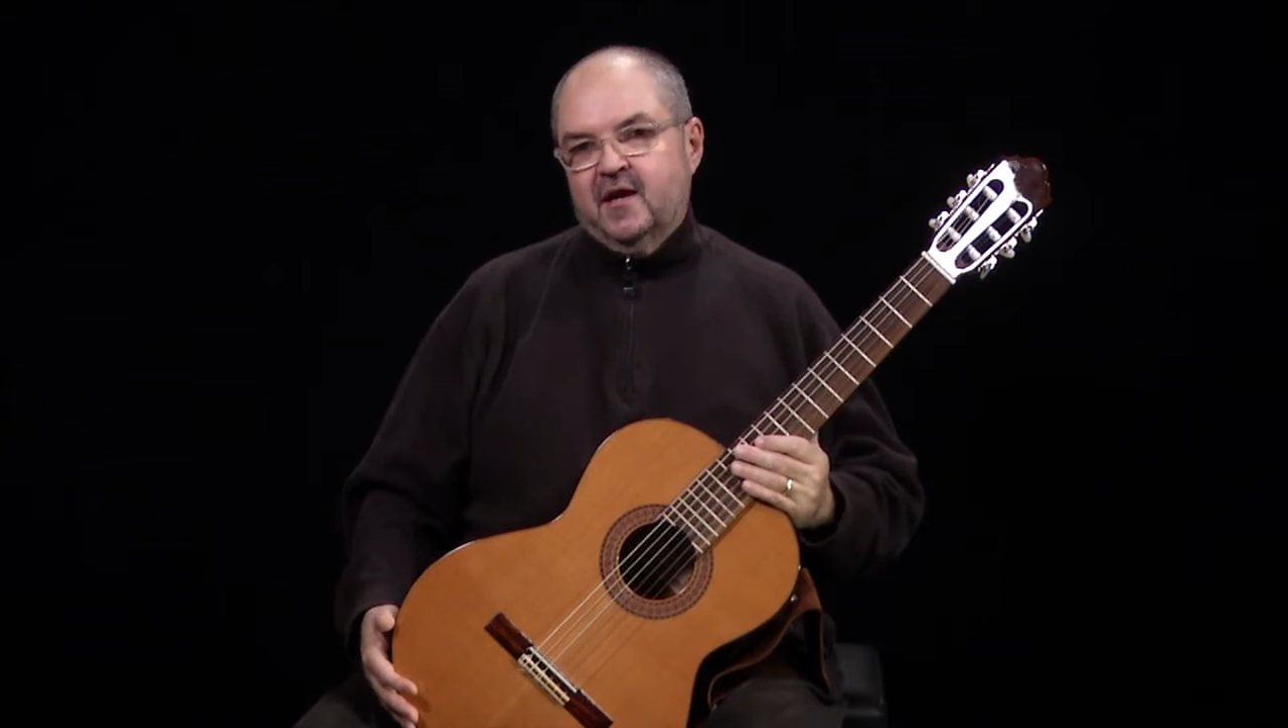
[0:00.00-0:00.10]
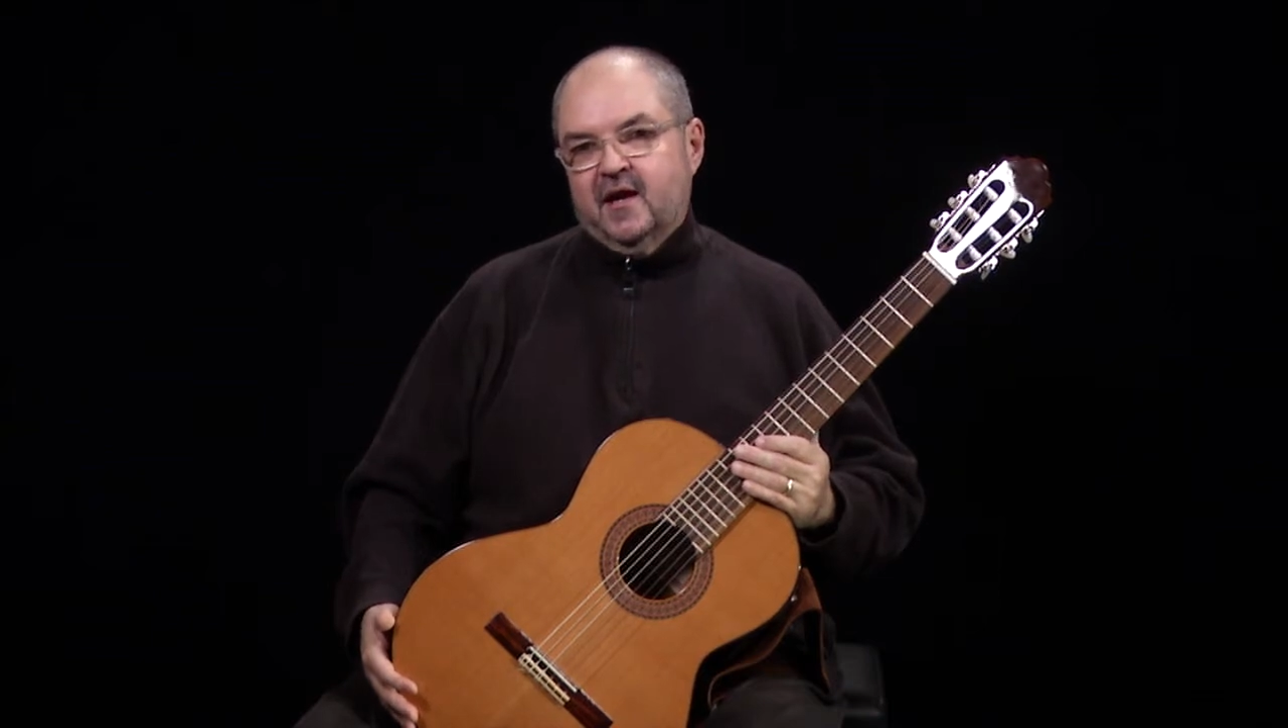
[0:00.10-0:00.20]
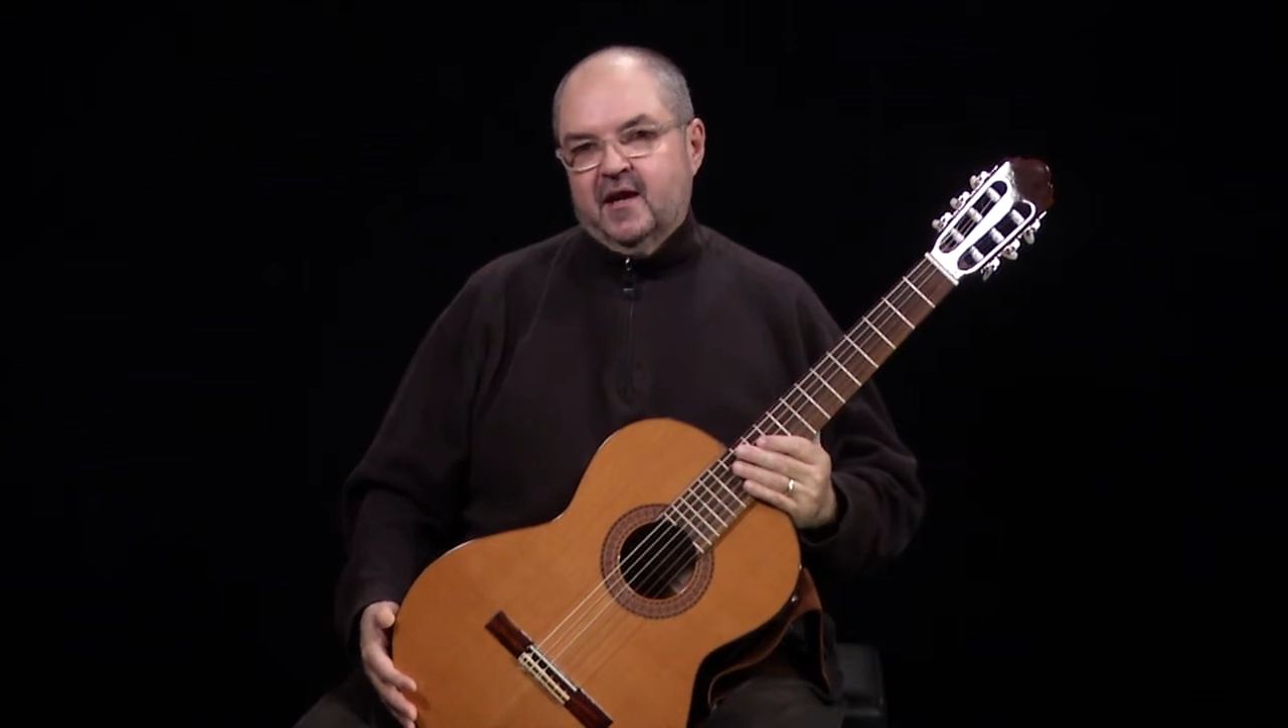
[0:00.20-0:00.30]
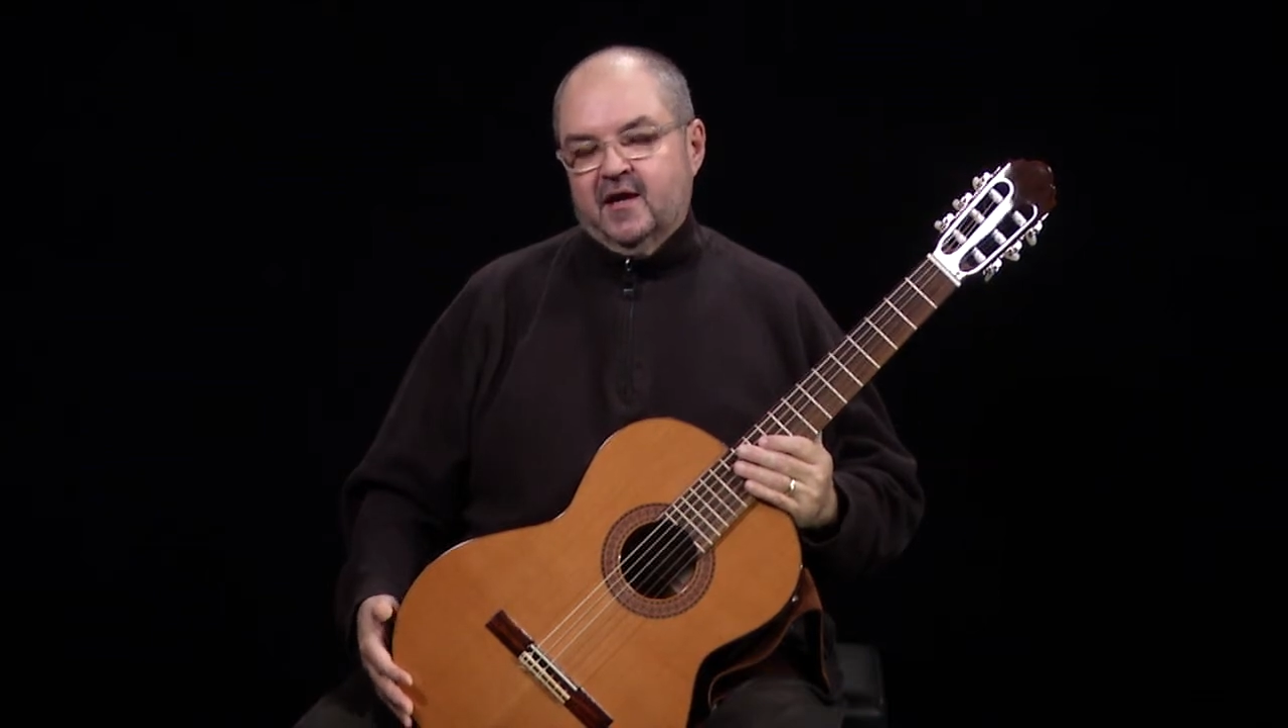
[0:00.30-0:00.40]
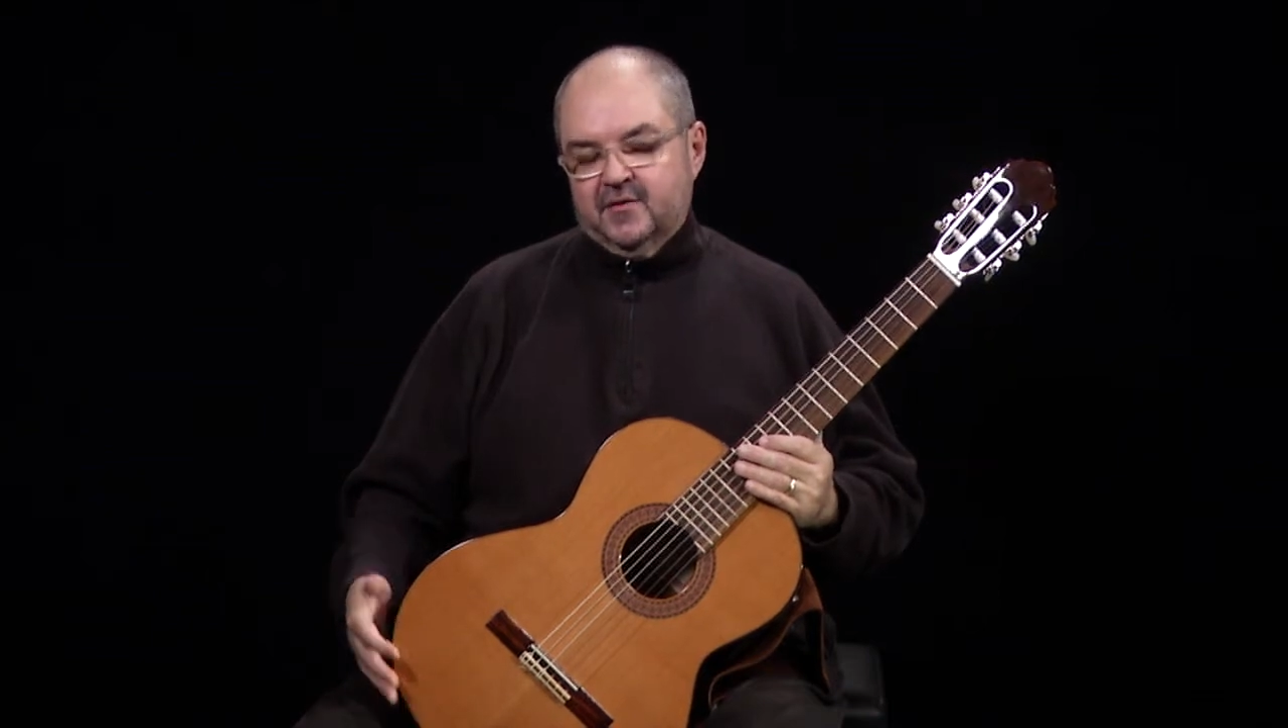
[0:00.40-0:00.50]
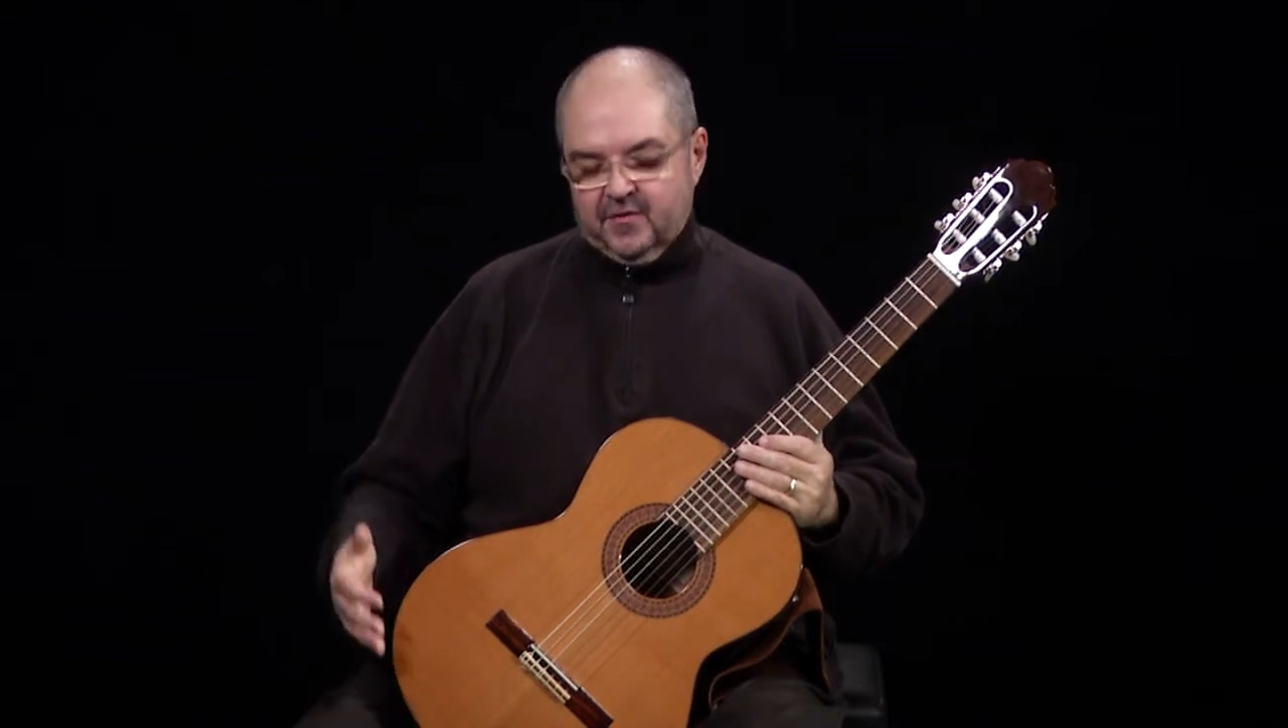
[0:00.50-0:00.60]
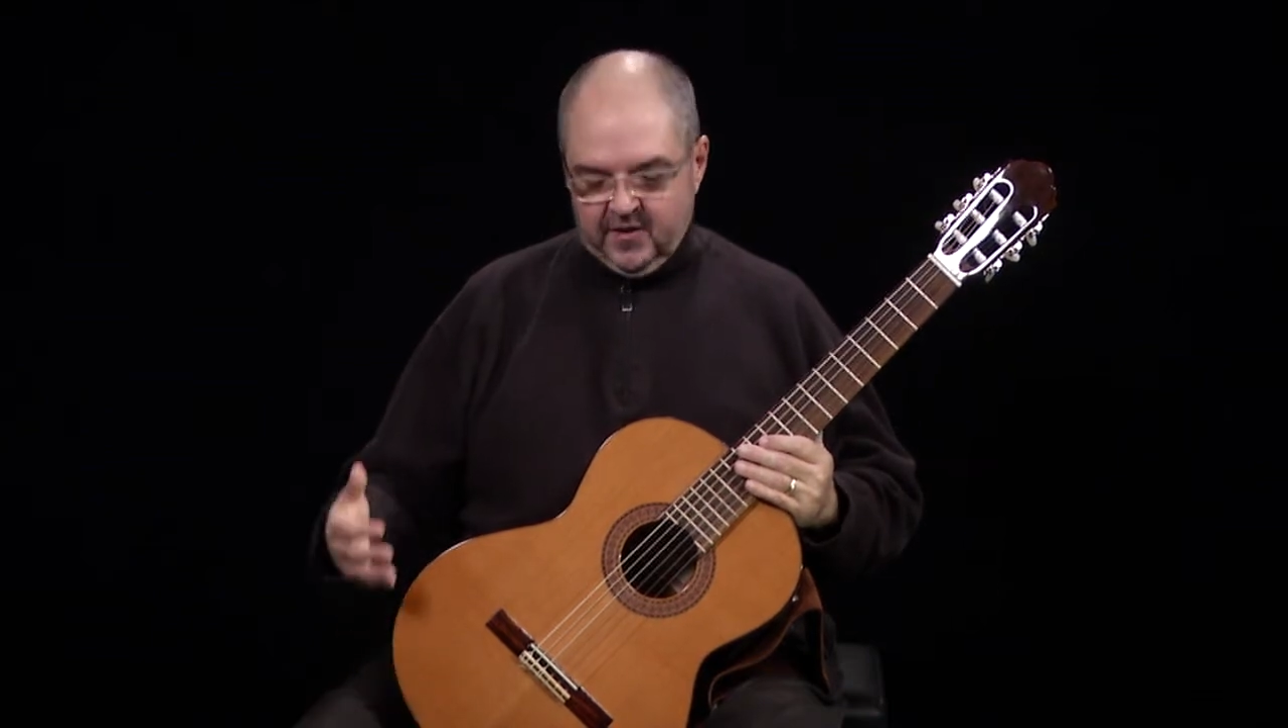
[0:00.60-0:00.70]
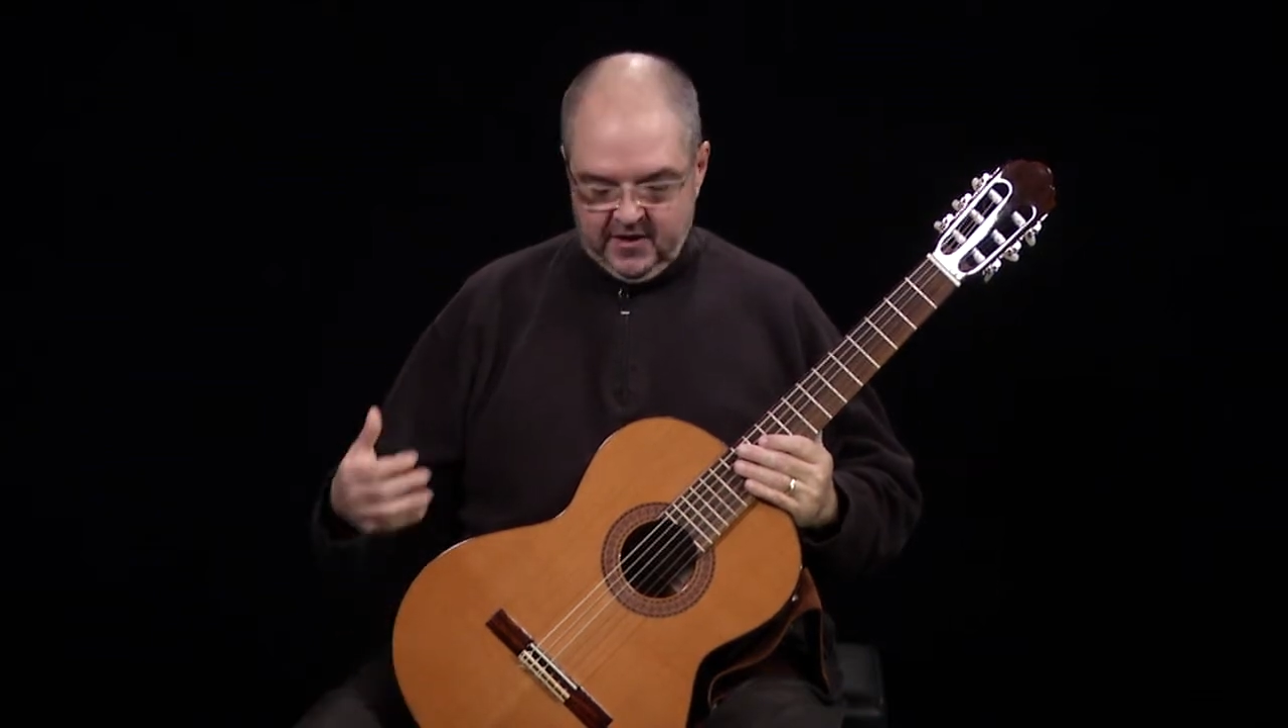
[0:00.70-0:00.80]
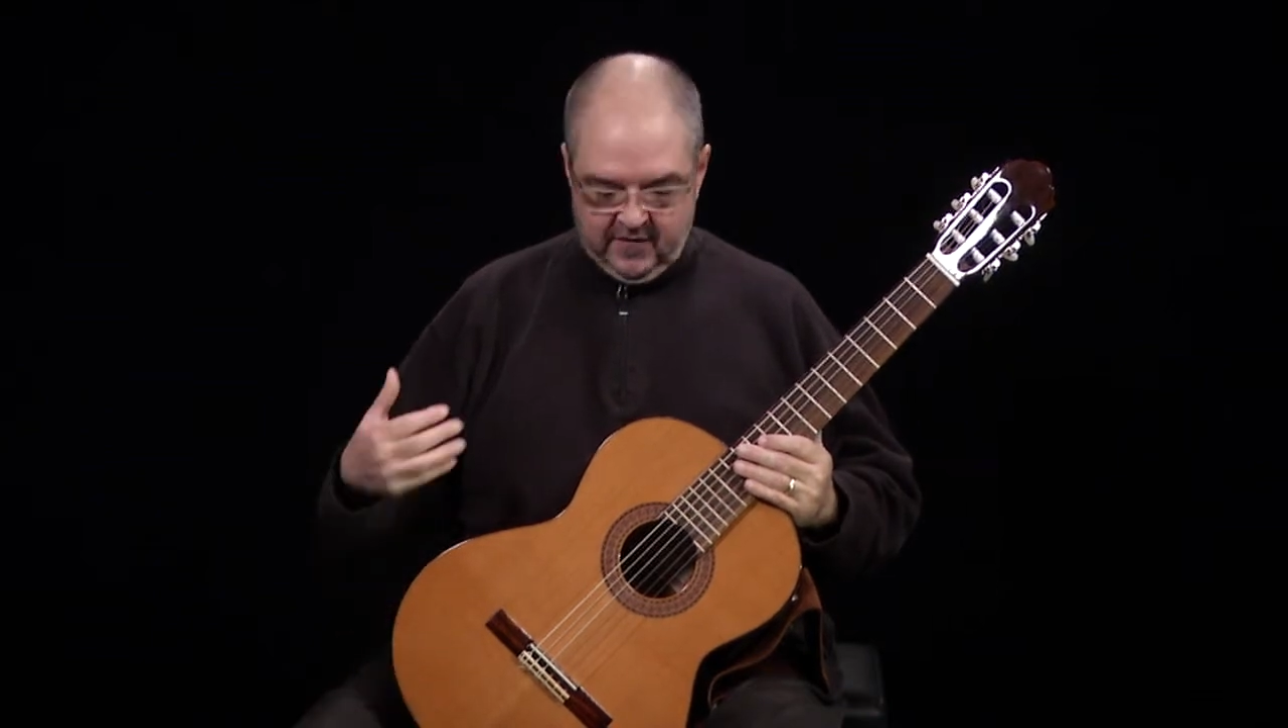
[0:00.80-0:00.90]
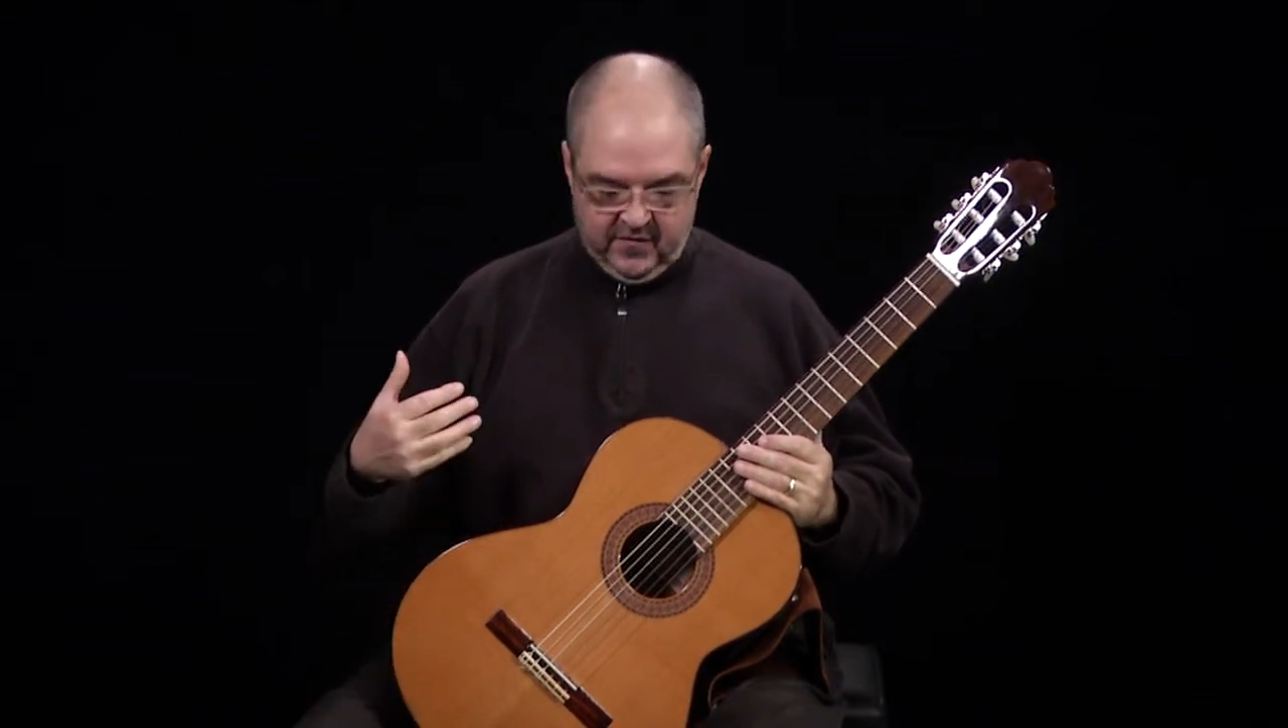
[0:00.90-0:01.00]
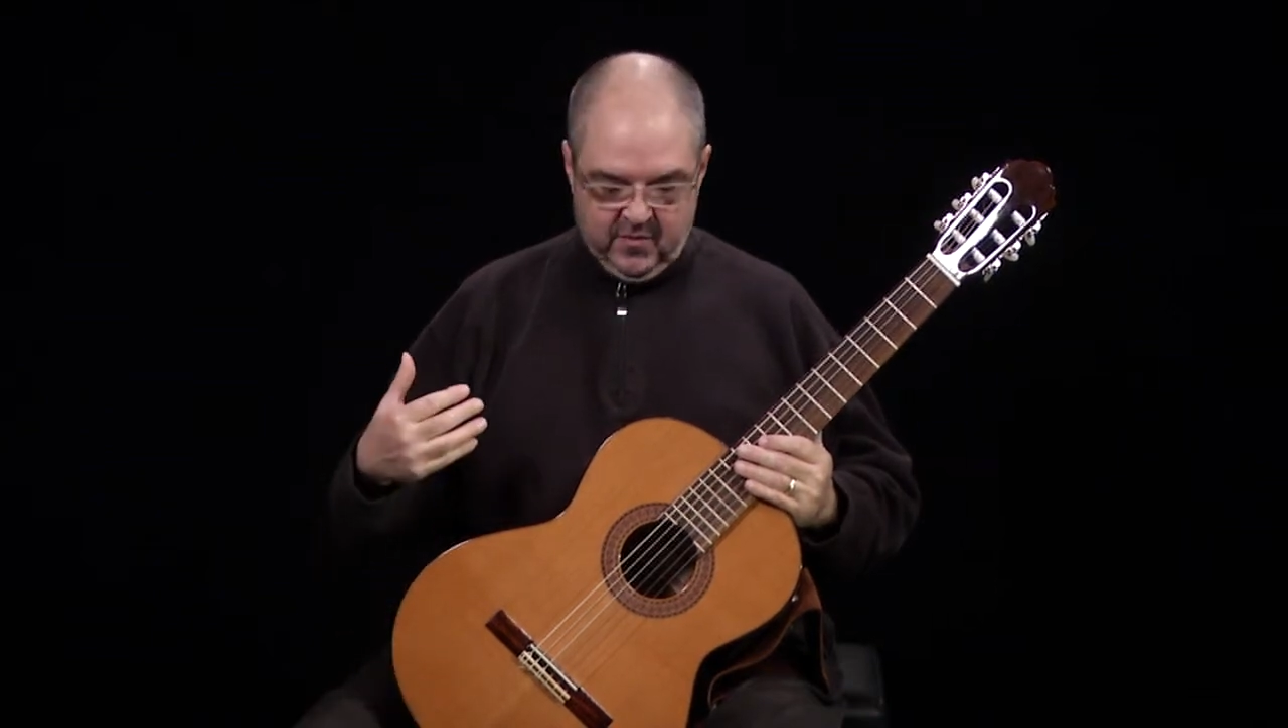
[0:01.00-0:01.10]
and think of